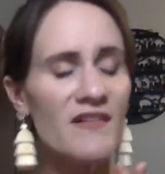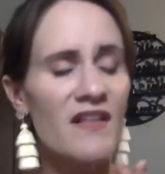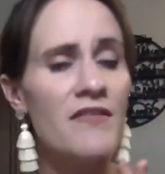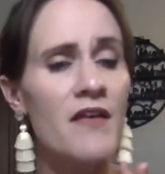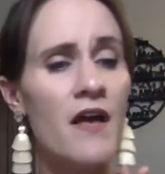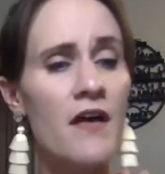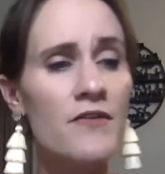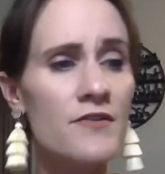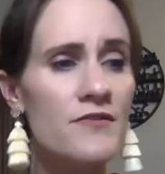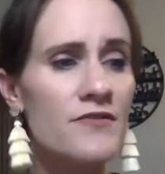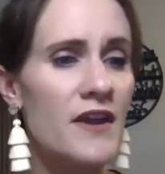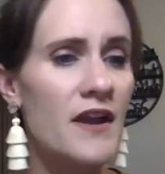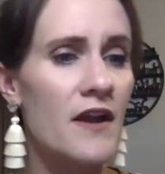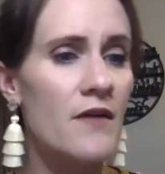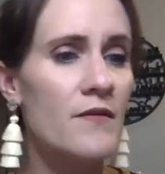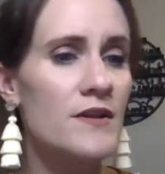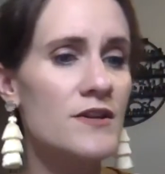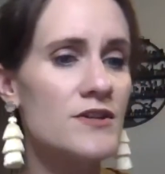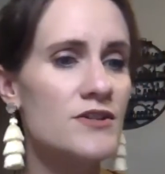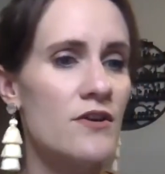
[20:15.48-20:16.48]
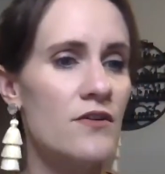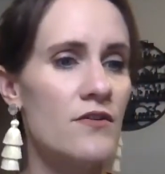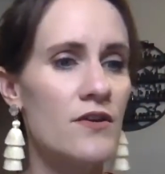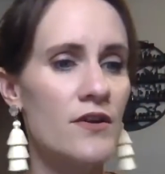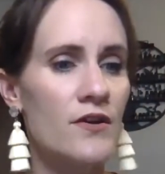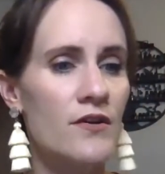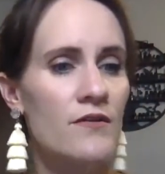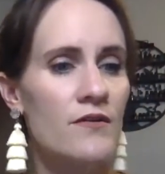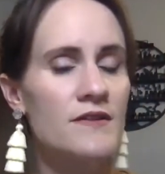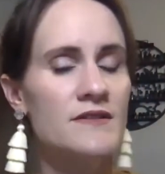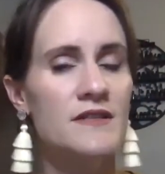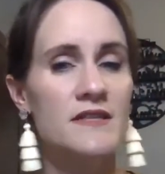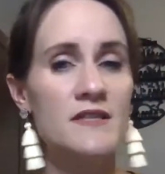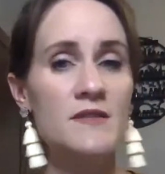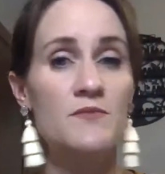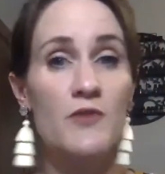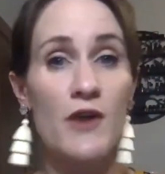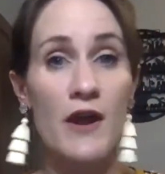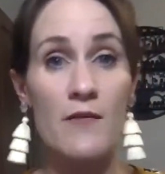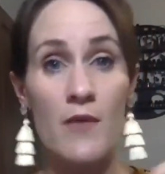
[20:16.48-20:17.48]
other thing I want to show you is a
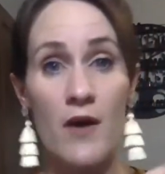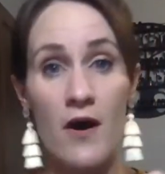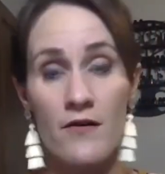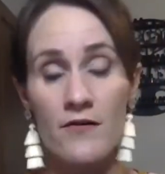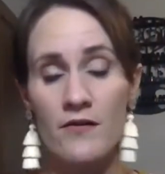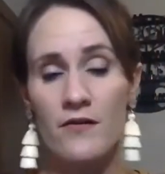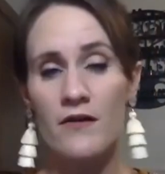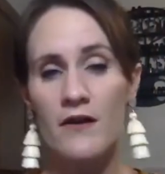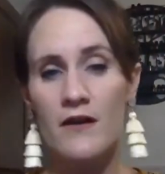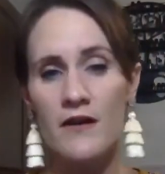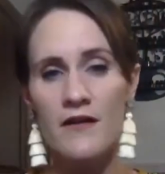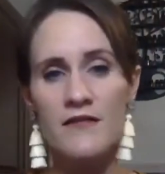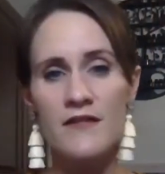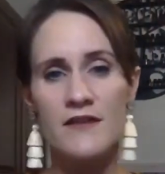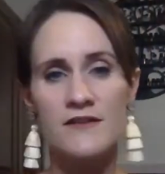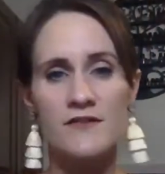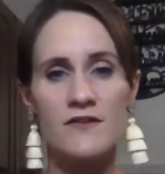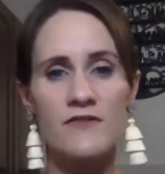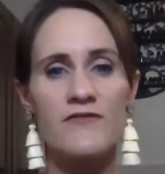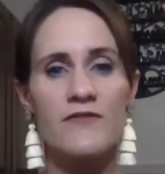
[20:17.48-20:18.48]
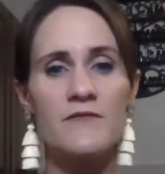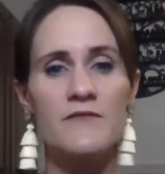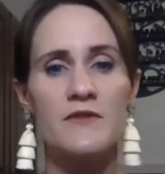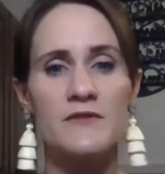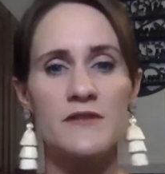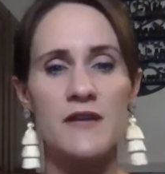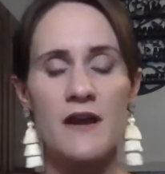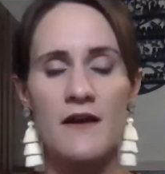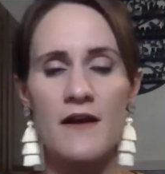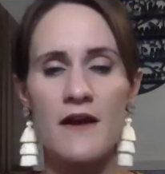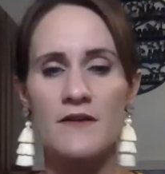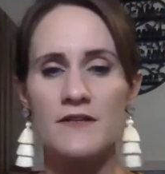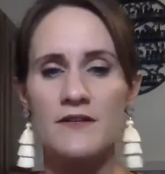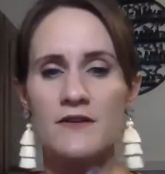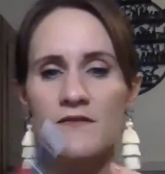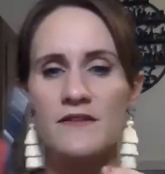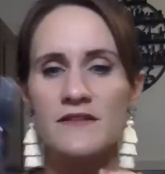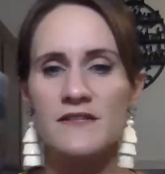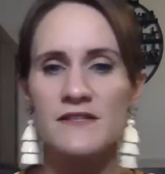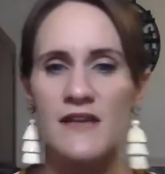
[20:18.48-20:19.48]
spray bottle. These are from doTERRA now too.
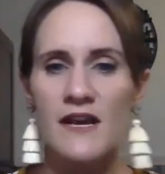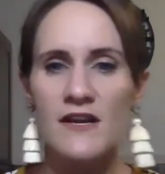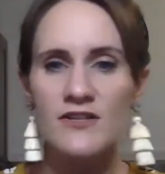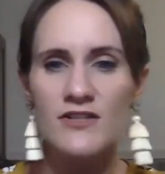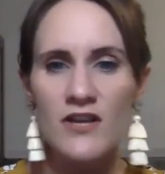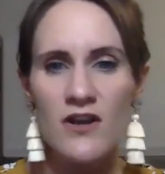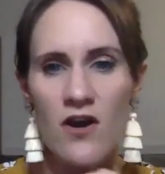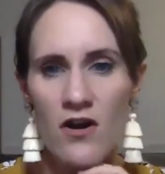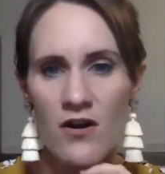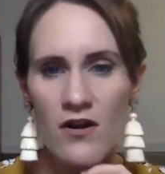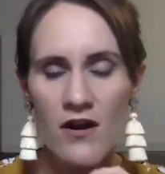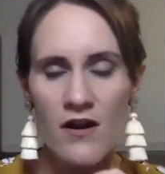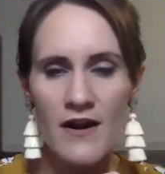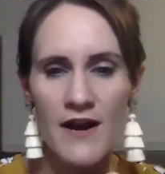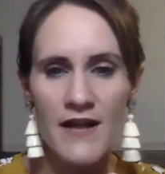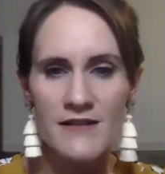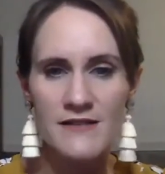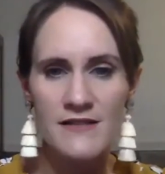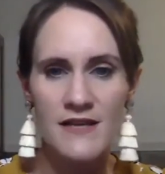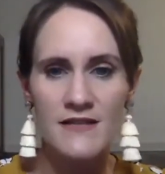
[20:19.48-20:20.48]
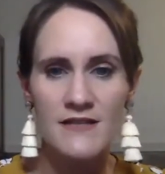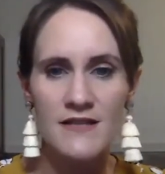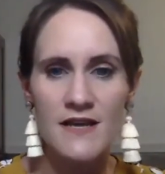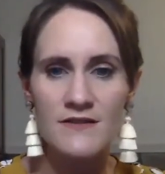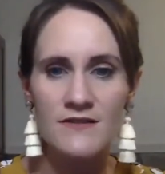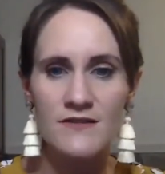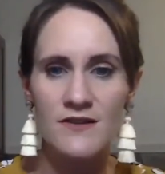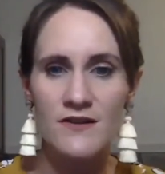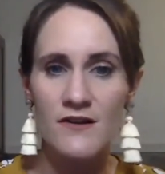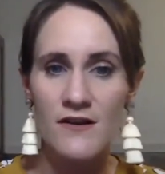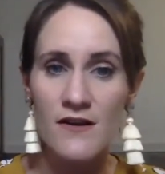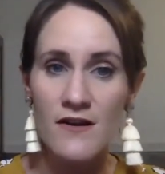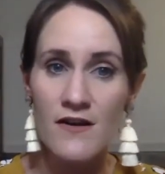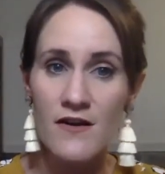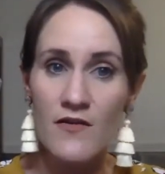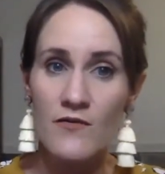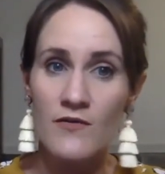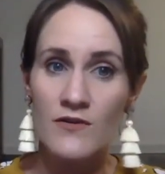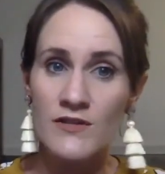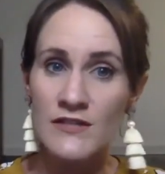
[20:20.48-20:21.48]
This is actually On Guard hand sanitizer,
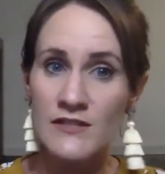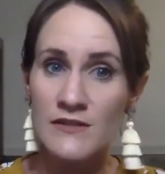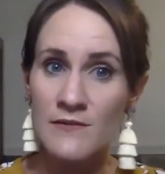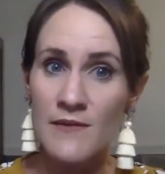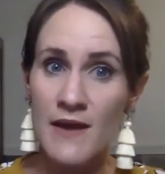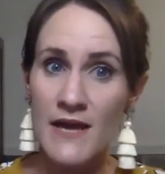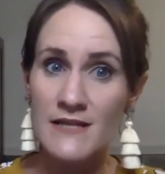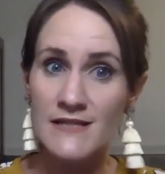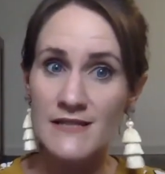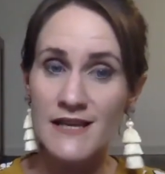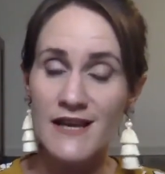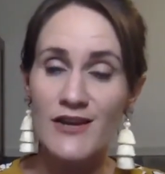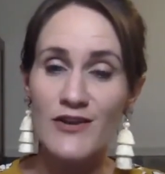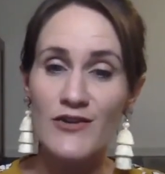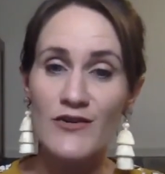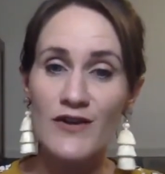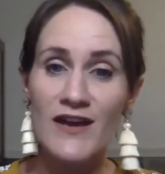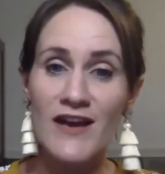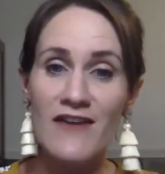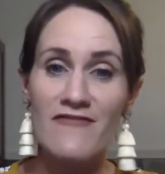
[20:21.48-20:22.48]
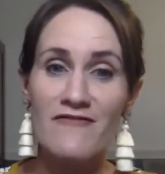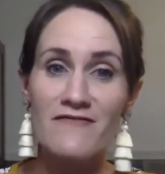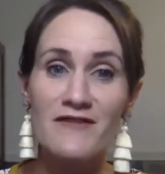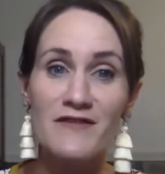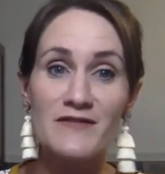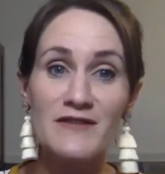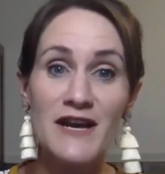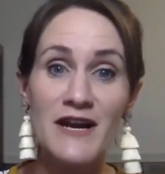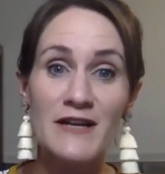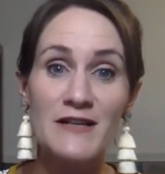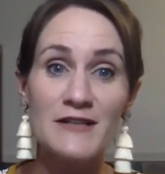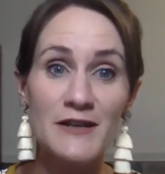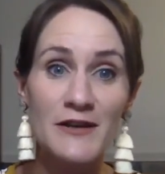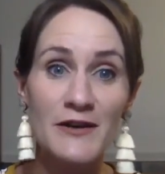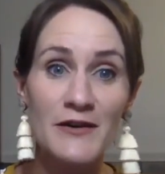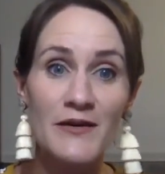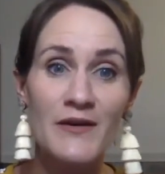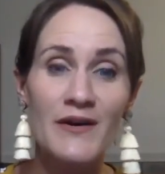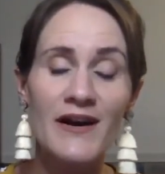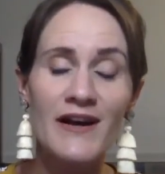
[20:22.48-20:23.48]
which is amazing, and you can get from doTERRA
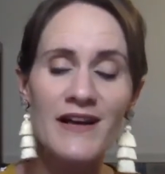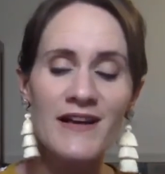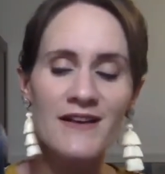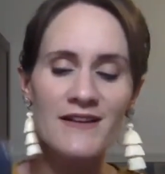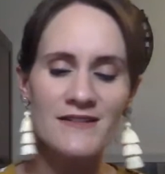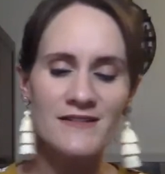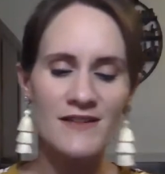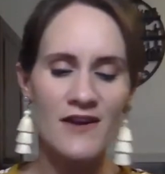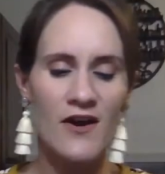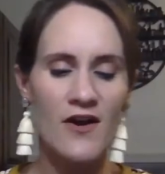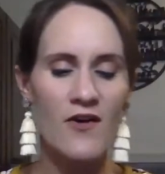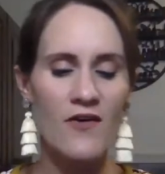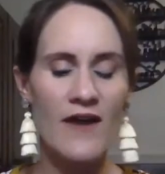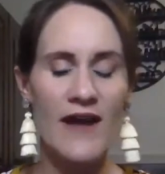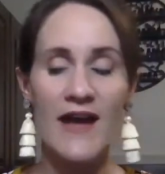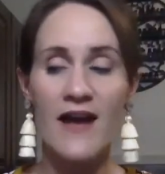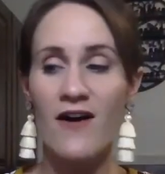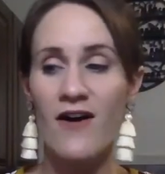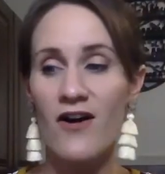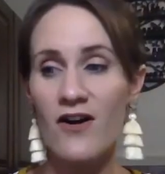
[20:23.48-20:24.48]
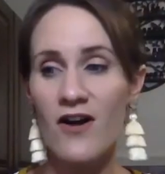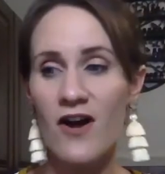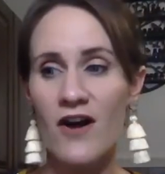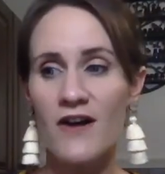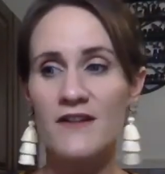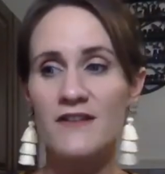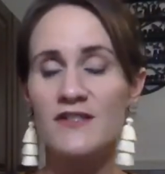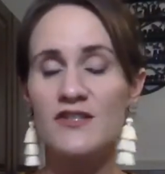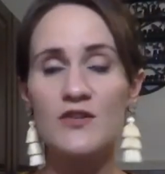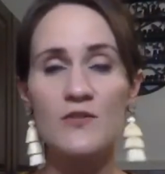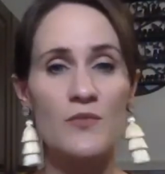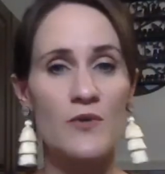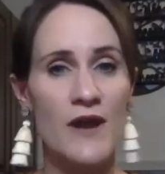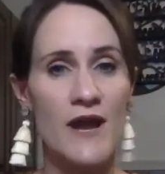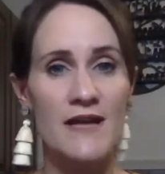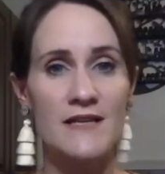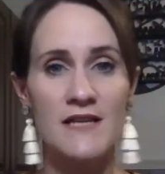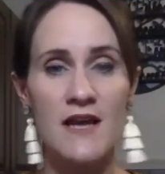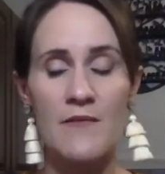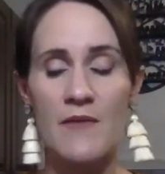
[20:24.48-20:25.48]
too. So On Guard is super
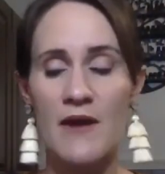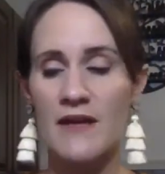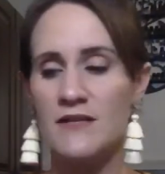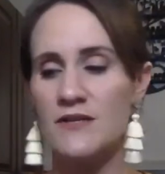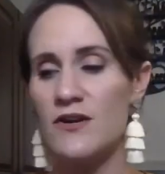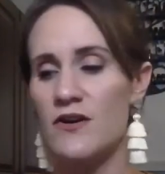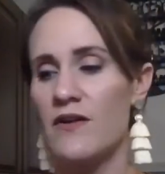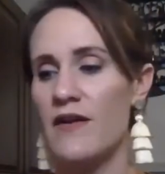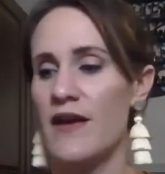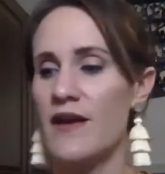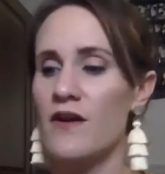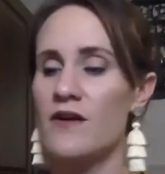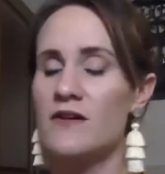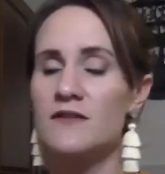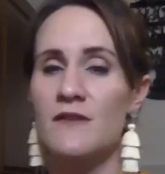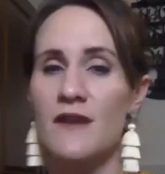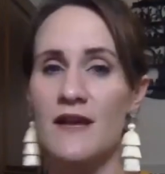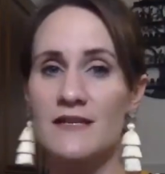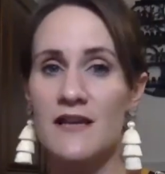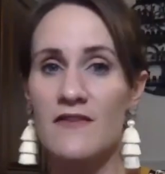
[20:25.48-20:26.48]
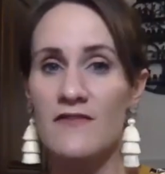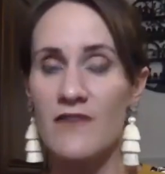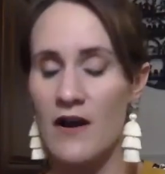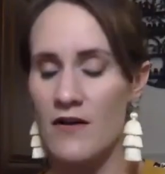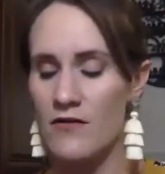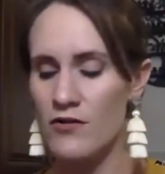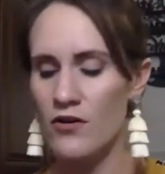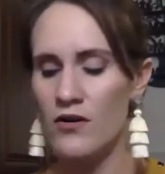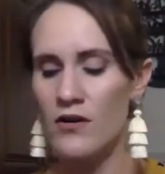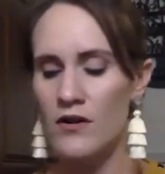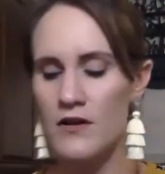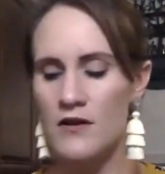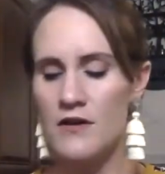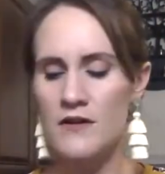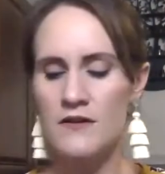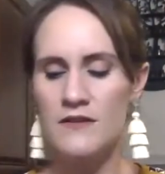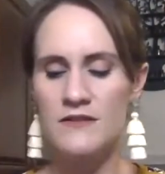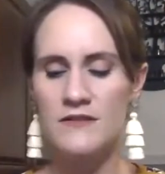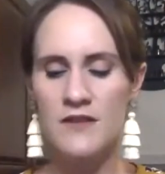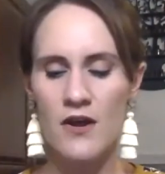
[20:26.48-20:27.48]
antibacterial and also antiviral.
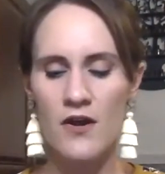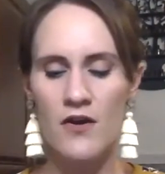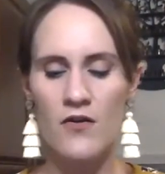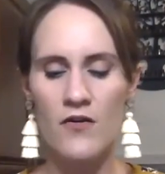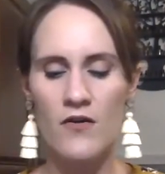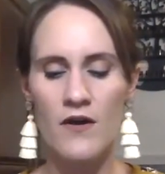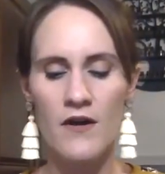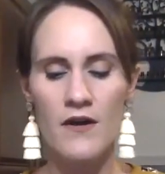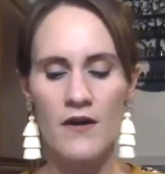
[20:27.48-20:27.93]
So